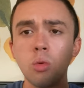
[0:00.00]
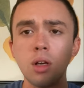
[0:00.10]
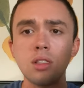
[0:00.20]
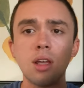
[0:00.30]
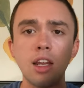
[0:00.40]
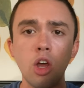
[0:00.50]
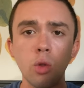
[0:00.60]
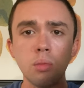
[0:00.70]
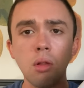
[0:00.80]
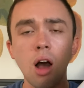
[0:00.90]
ones that I know
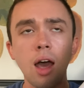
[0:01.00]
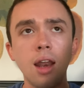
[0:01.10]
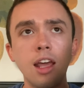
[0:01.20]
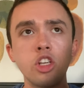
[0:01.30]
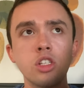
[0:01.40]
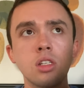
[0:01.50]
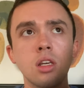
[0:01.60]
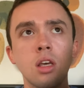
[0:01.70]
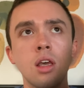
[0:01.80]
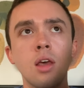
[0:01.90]
the plot, and I just
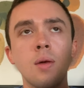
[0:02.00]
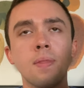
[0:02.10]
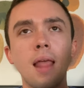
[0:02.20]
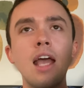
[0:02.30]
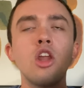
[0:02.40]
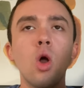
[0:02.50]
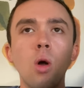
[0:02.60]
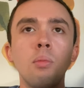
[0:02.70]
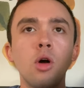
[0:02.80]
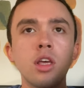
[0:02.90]
I know a
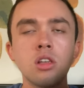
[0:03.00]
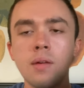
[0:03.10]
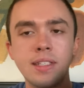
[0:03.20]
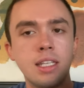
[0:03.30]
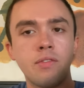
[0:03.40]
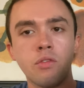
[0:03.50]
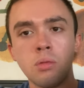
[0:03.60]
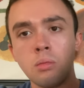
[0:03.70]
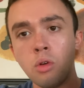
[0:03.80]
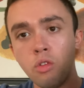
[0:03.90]
book is obviously different from
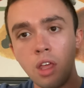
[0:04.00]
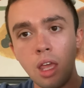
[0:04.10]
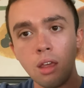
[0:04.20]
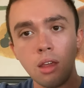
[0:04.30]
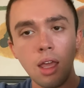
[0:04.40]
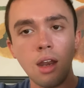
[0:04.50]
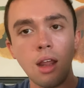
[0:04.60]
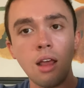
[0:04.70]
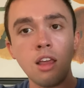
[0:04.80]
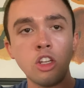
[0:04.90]
a movie, and
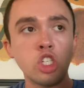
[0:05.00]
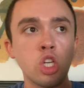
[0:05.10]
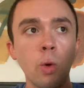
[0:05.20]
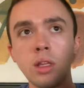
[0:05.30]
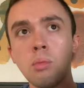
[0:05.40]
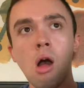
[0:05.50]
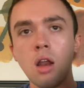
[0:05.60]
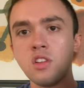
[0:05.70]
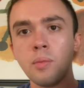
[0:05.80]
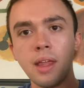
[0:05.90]
just knowing the plot of
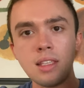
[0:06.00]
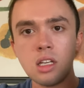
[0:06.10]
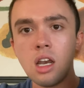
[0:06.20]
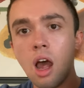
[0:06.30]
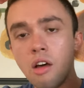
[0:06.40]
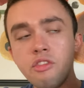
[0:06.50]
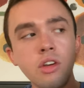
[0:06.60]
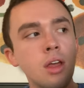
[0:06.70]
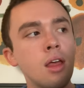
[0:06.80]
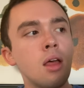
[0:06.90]
something isn't enough.
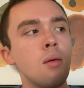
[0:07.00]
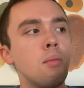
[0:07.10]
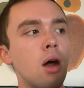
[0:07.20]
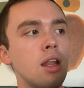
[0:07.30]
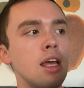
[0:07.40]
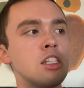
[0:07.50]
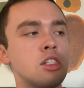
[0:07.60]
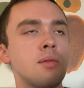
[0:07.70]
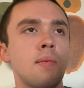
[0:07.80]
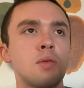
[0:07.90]
But it
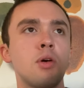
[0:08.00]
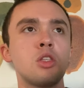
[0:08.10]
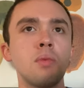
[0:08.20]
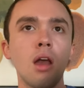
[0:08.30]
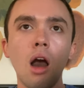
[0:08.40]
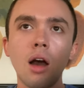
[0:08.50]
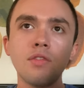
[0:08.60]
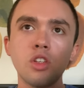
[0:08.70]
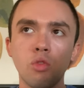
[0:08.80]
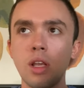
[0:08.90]
sometimes puts me off
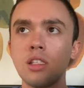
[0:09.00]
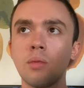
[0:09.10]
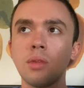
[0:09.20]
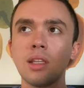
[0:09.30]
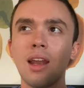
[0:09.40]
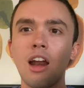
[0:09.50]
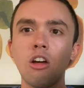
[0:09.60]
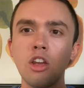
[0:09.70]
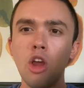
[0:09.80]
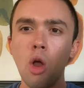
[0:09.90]
to read something that I
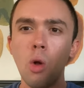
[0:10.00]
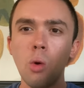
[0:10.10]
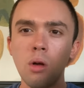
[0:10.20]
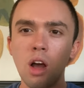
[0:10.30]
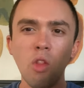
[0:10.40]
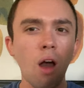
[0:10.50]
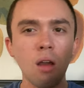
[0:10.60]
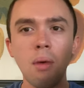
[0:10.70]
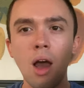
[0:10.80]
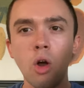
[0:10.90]
already know a lot
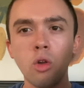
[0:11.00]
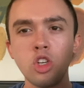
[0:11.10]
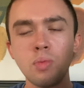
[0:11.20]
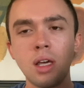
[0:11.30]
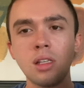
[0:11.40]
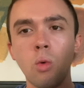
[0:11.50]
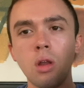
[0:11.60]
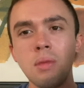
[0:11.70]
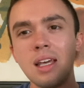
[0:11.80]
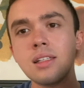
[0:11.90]
about, just because I want
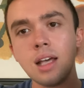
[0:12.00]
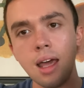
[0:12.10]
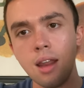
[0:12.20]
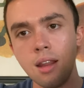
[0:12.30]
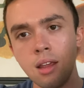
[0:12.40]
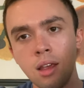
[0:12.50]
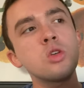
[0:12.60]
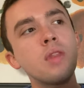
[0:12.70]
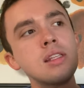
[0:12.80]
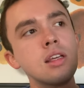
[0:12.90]
to be excited. So
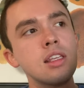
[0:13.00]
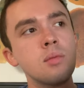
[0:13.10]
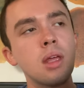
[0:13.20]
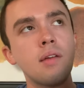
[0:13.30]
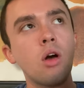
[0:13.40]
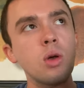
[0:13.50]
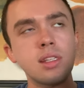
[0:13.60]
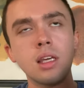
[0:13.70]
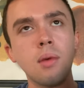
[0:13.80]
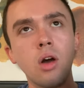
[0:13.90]
that's like something I've always
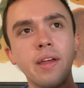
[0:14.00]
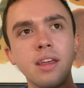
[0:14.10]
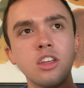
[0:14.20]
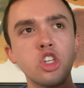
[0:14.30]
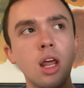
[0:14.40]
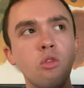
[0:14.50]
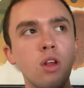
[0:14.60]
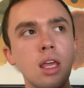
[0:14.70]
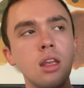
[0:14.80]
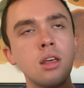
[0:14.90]
think about. Like, should I
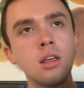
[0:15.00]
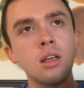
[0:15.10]
read